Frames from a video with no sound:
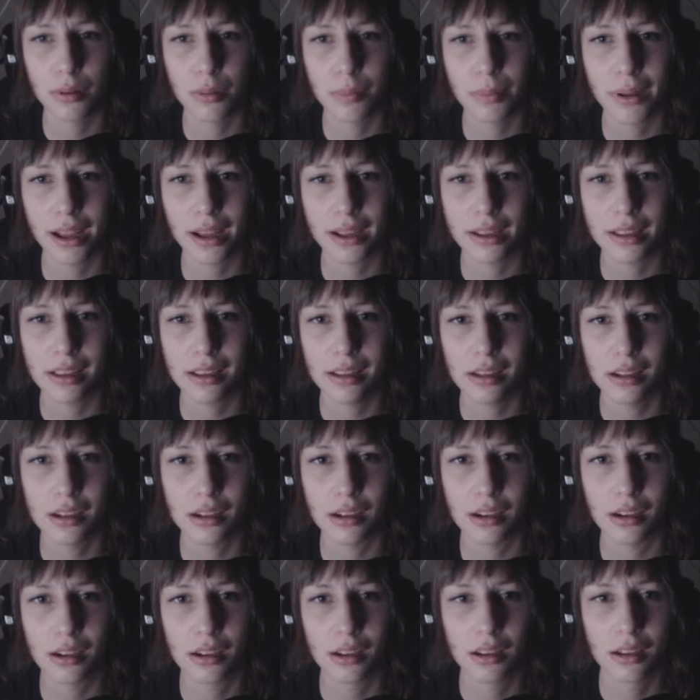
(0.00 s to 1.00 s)
we're back
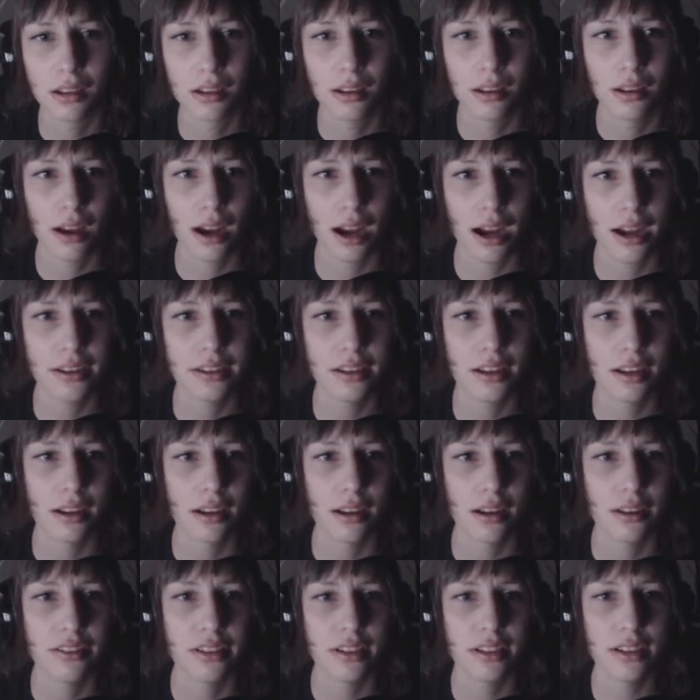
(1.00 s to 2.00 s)
here.
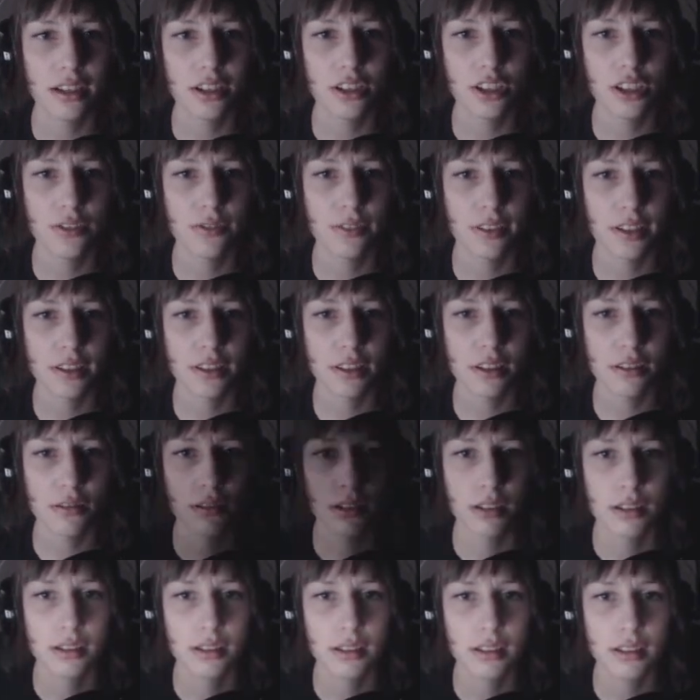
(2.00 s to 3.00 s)
Didn't I just fix
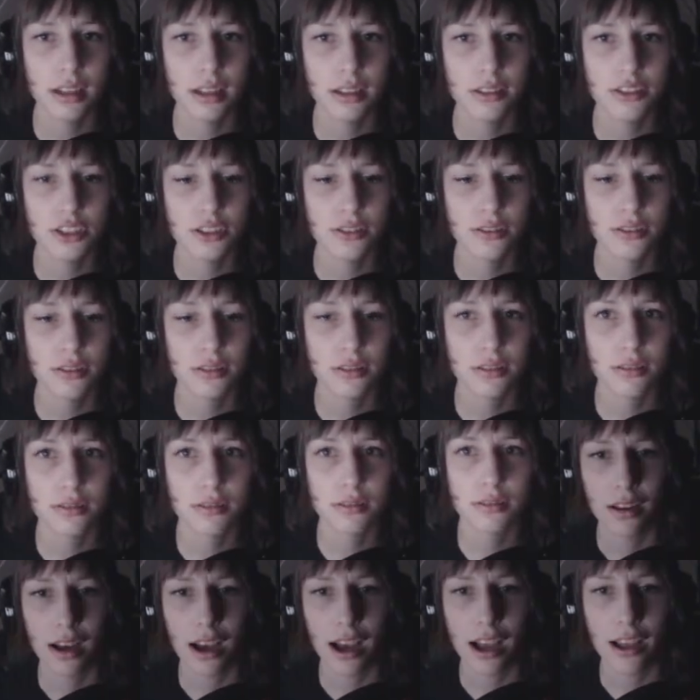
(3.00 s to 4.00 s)
you? Didn't I just...
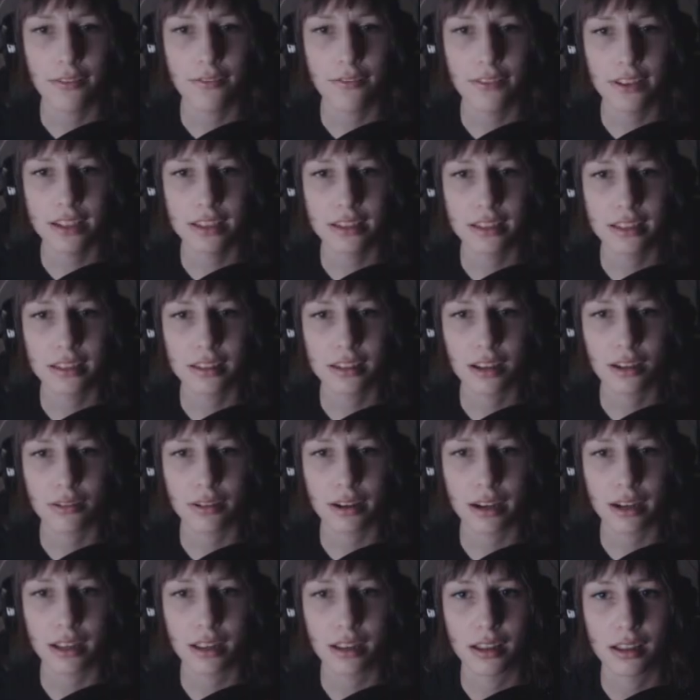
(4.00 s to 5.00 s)
I fixed this
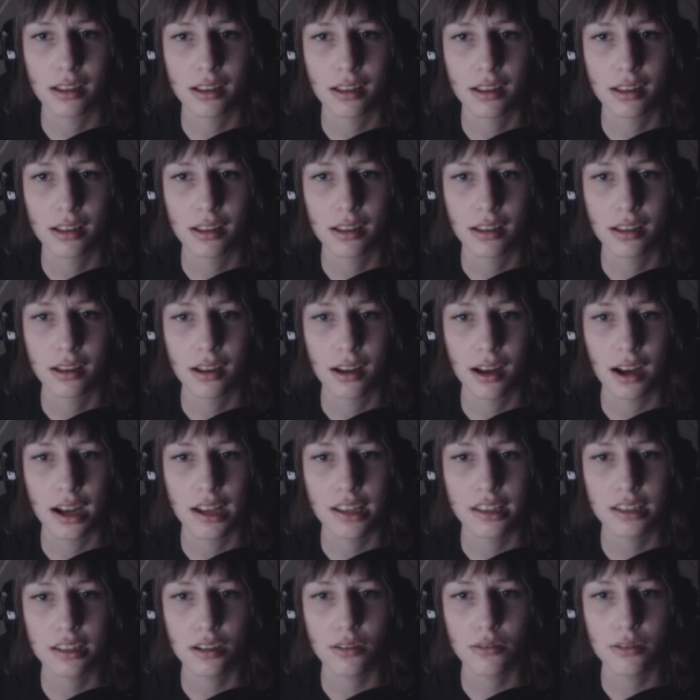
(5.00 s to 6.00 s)
already.
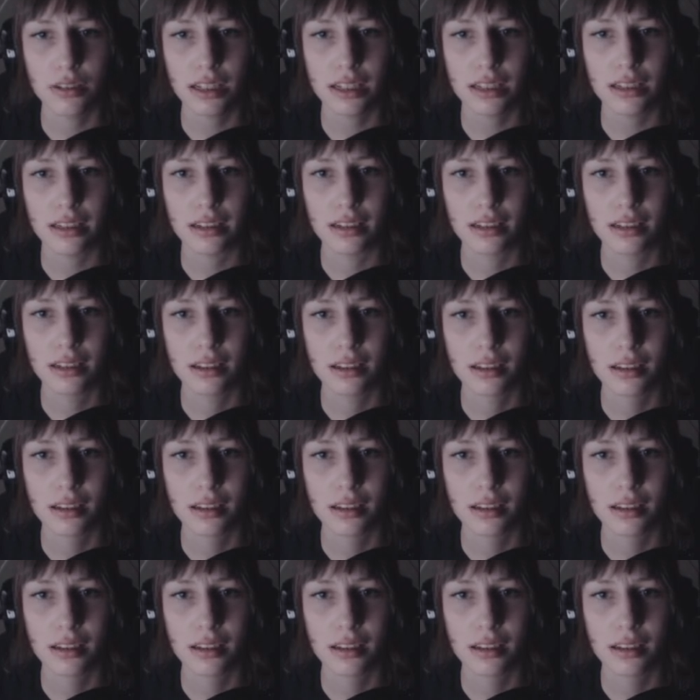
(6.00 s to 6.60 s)
I so did.